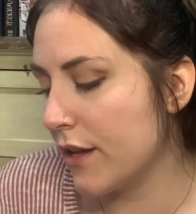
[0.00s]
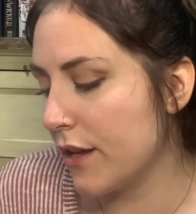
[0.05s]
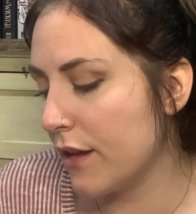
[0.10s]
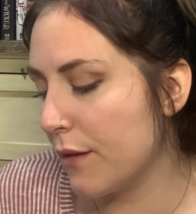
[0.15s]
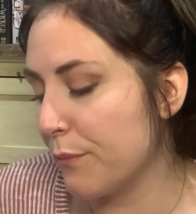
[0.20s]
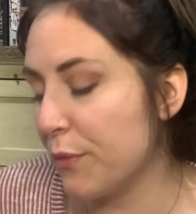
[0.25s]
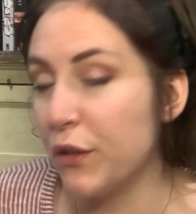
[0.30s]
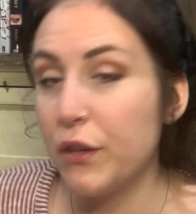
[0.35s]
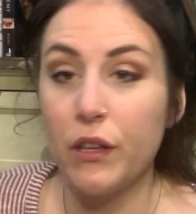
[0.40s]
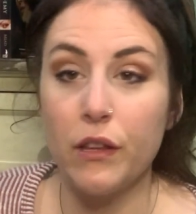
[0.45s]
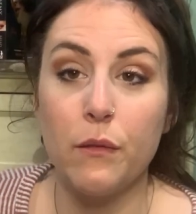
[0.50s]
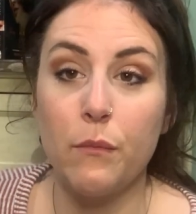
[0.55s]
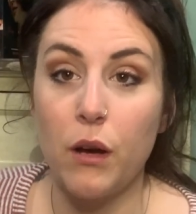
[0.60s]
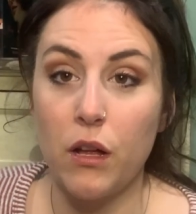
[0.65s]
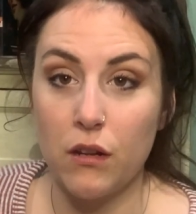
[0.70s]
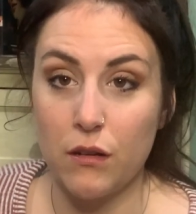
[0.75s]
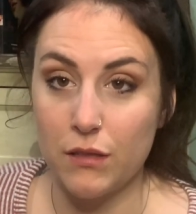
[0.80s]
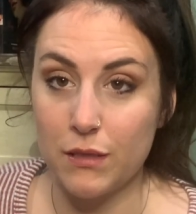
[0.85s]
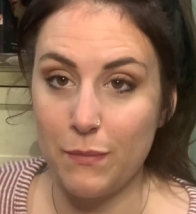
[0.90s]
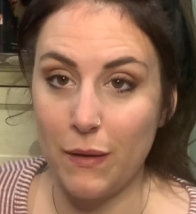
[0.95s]
Beauty and the
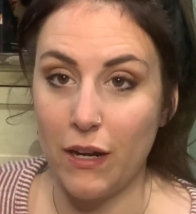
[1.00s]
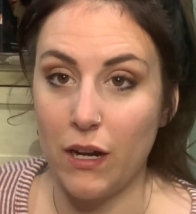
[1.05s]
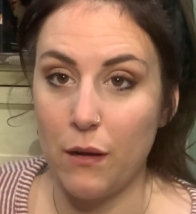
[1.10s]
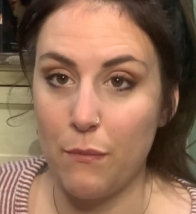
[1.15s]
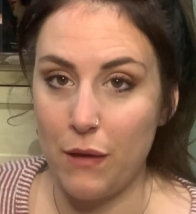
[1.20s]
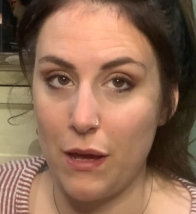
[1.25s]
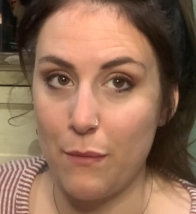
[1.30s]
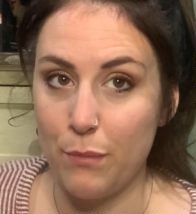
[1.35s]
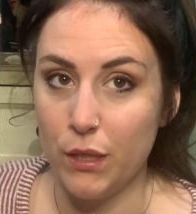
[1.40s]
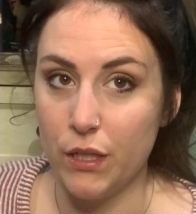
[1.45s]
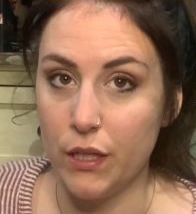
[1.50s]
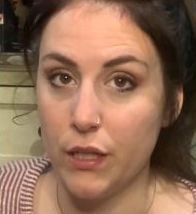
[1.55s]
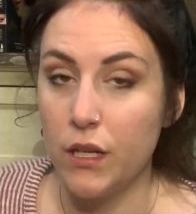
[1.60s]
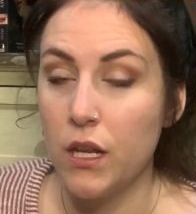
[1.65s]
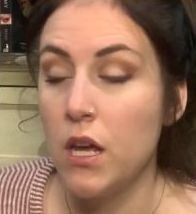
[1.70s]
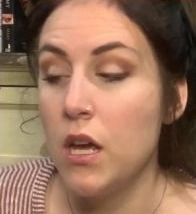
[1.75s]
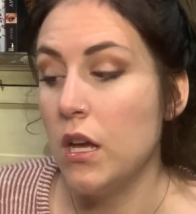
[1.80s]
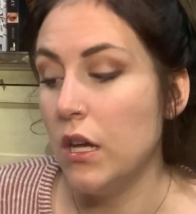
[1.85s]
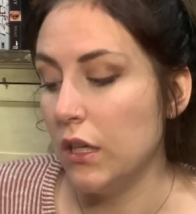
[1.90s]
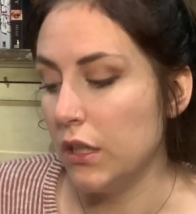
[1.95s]
Baller is better in my opinion.
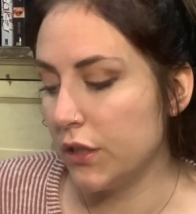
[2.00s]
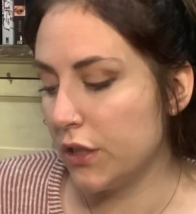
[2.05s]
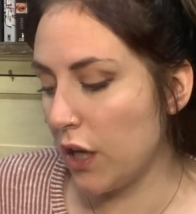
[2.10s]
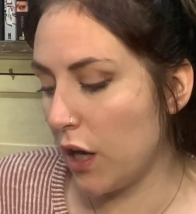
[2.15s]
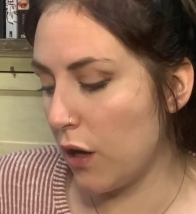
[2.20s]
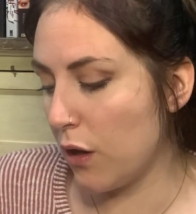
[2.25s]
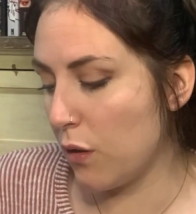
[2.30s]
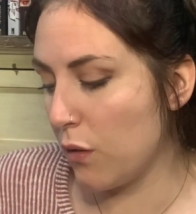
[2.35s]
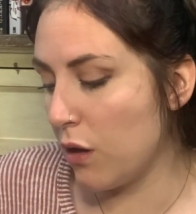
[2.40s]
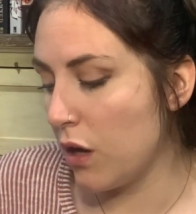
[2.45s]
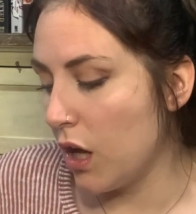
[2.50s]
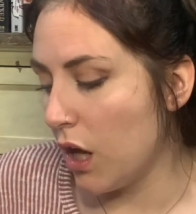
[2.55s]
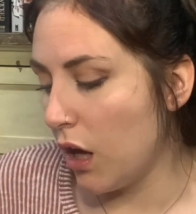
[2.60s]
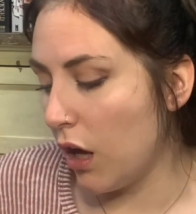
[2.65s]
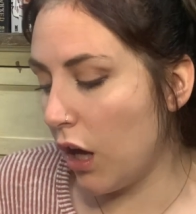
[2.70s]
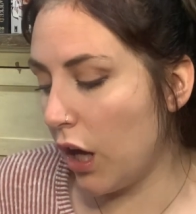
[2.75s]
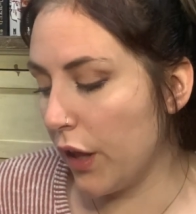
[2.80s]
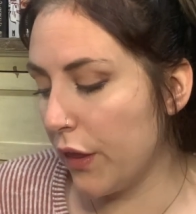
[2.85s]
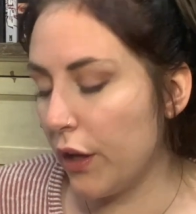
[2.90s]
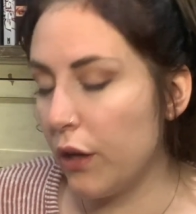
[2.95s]
So
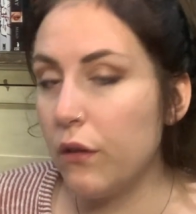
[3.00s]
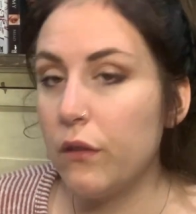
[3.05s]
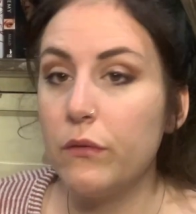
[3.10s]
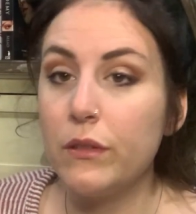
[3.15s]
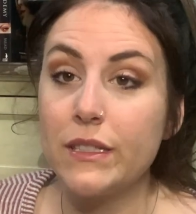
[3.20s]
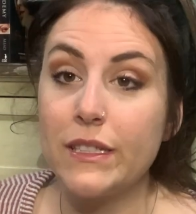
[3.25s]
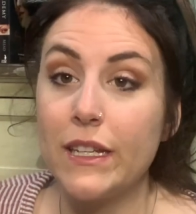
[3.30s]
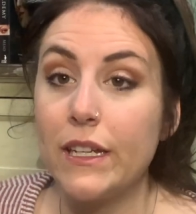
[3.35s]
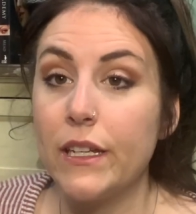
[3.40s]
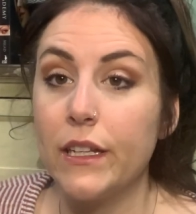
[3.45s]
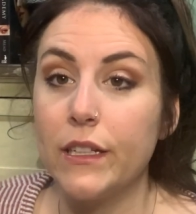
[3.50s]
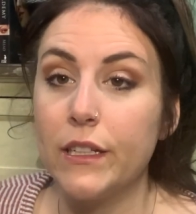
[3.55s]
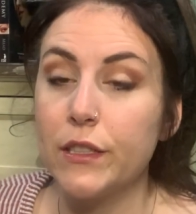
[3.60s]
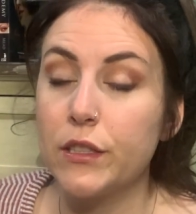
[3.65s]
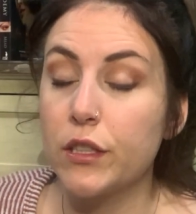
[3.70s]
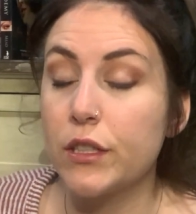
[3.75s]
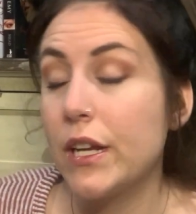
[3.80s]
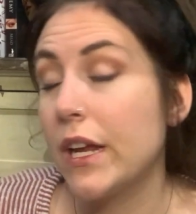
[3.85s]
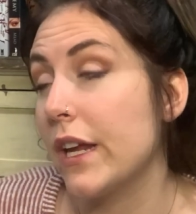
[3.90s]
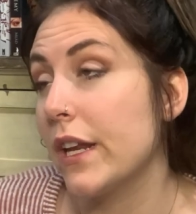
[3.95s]
although it was
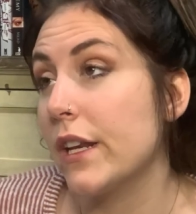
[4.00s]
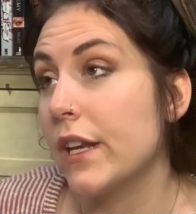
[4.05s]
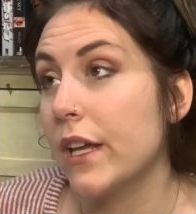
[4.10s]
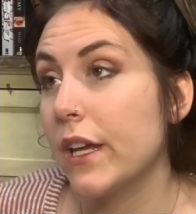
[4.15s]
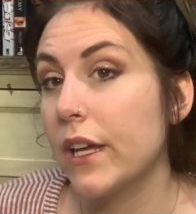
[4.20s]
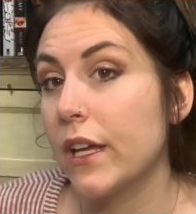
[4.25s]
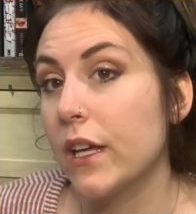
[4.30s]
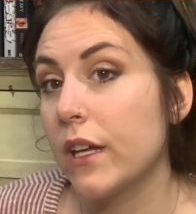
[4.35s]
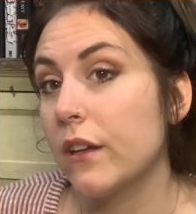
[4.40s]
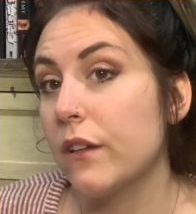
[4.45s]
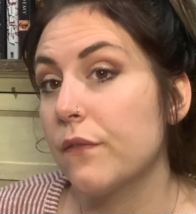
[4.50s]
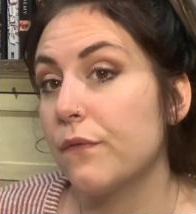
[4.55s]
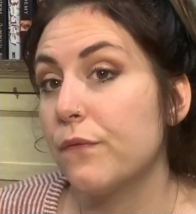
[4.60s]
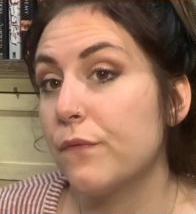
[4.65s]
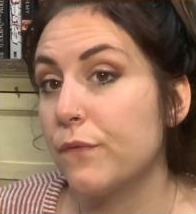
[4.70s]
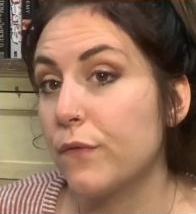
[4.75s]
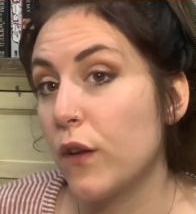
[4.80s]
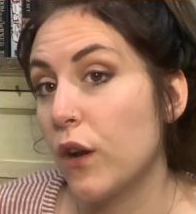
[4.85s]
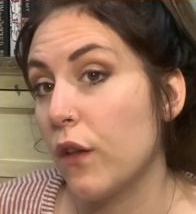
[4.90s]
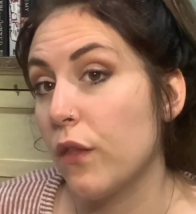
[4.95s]
entertaining
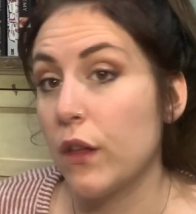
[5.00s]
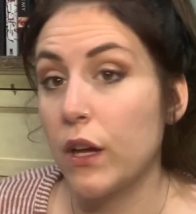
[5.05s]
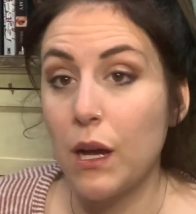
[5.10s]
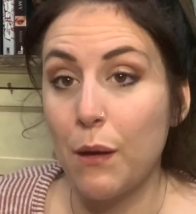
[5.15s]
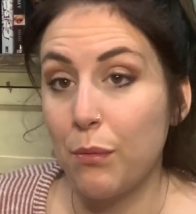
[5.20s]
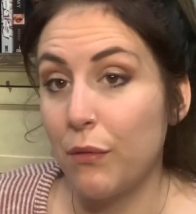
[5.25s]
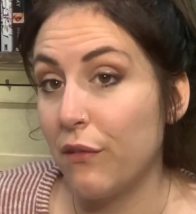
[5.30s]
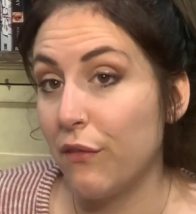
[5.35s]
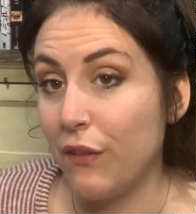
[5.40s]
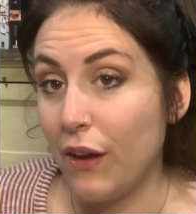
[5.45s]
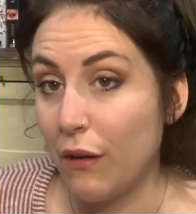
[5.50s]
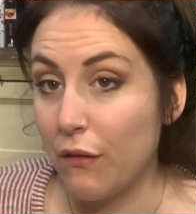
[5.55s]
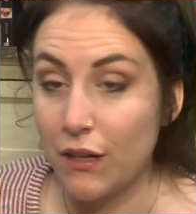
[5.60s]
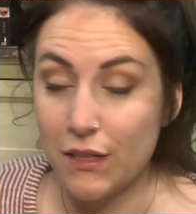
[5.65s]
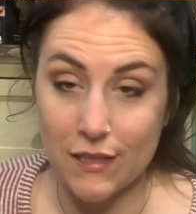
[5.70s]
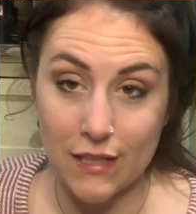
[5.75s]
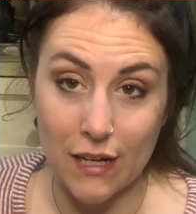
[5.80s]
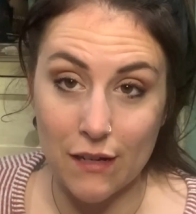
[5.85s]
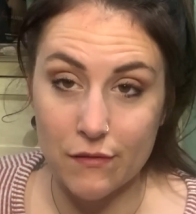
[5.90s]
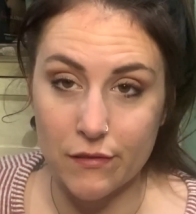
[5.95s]
for the couple of hours
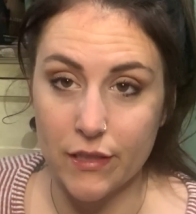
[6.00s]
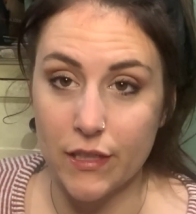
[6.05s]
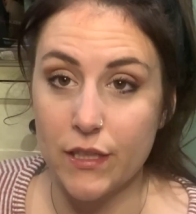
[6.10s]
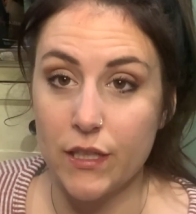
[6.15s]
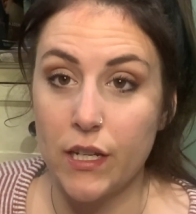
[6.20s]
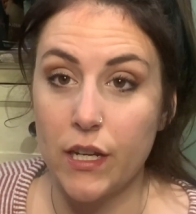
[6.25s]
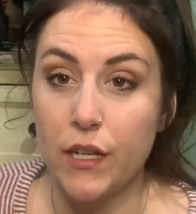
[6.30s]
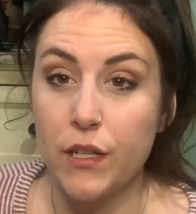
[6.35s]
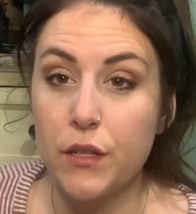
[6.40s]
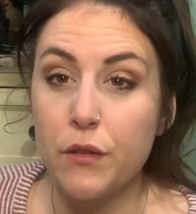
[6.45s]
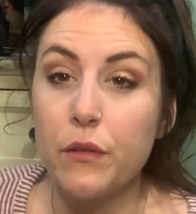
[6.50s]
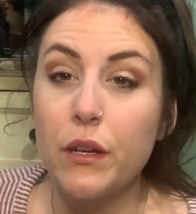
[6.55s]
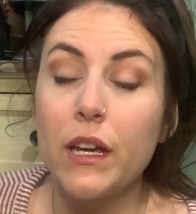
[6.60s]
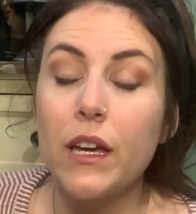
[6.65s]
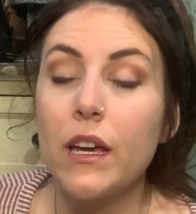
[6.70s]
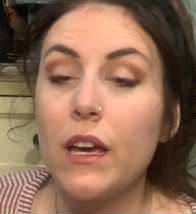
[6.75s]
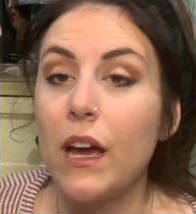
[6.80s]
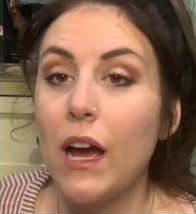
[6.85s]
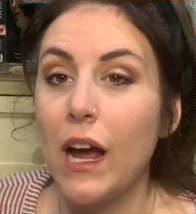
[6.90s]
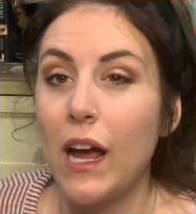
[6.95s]
that I was listening to
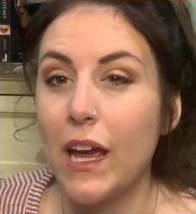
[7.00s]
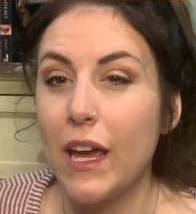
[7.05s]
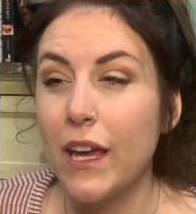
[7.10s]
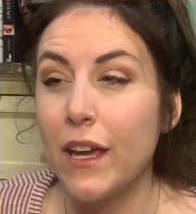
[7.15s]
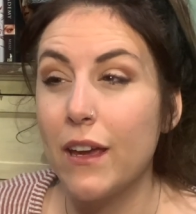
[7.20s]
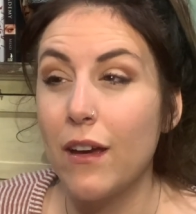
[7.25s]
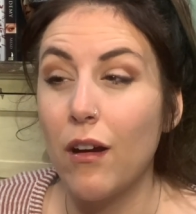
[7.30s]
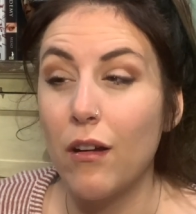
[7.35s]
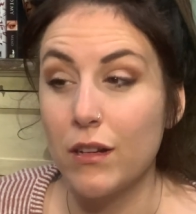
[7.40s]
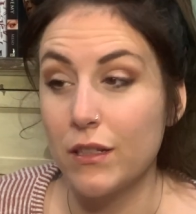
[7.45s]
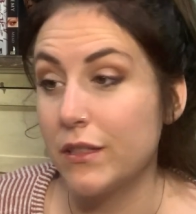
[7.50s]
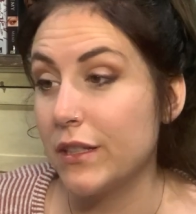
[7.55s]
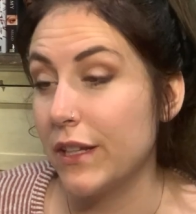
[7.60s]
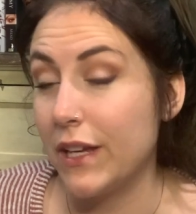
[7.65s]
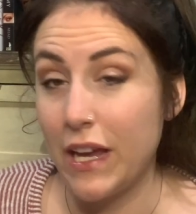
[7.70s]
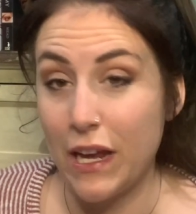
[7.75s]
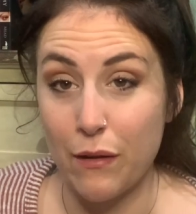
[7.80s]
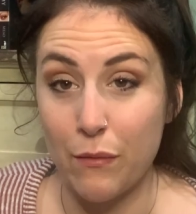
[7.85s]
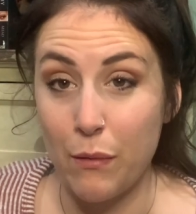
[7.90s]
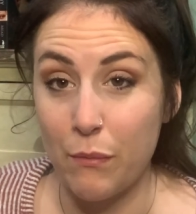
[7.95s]
it, I honestly
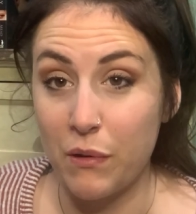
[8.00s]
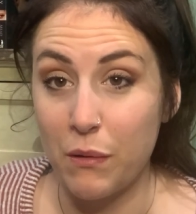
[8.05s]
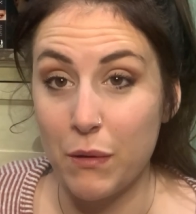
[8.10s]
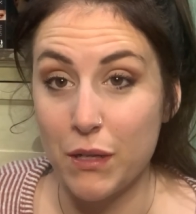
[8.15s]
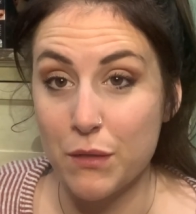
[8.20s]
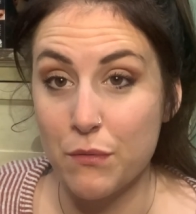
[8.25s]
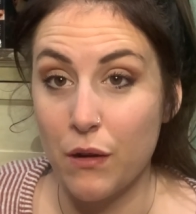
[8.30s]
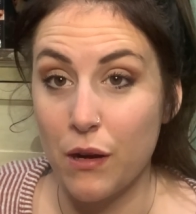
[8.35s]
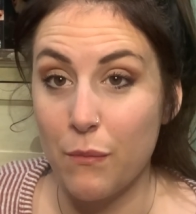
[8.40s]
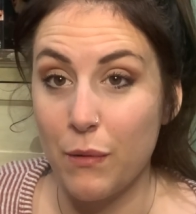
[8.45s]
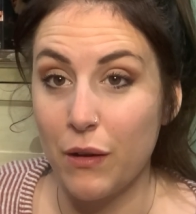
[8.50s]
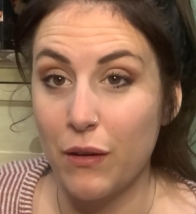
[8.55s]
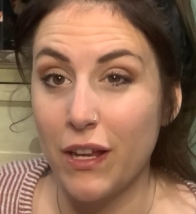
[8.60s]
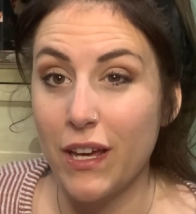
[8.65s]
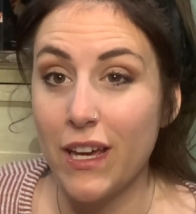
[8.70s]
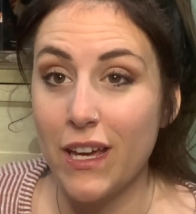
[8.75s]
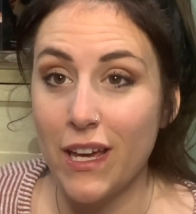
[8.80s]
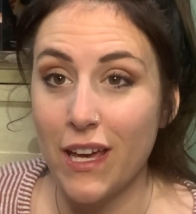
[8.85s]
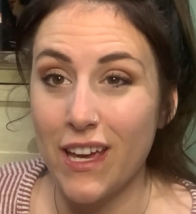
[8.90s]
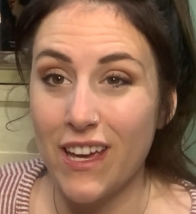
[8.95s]
can't remember much more about
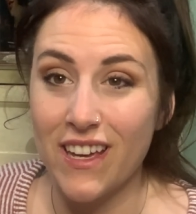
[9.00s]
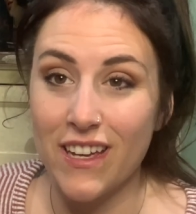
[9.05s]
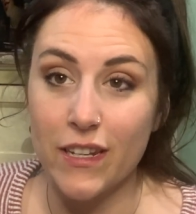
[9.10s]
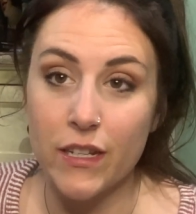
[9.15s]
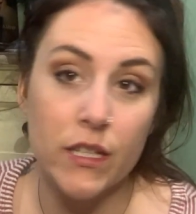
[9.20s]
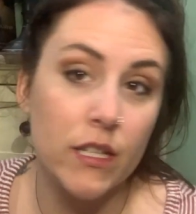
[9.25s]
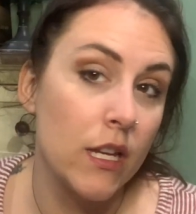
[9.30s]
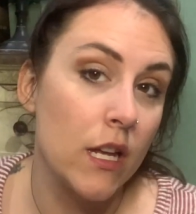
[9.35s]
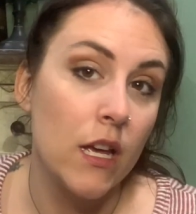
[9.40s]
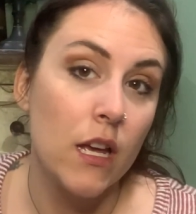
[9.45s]
it, and